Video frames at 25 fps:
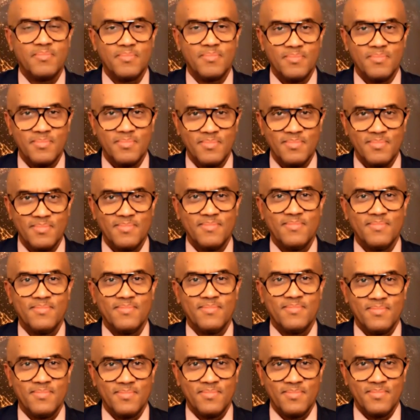
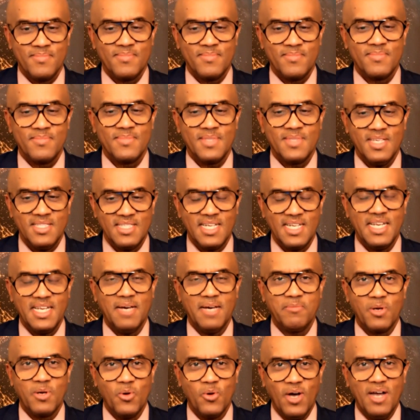So how do you
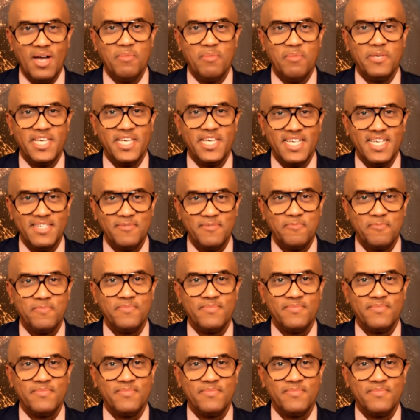fight with the hand that,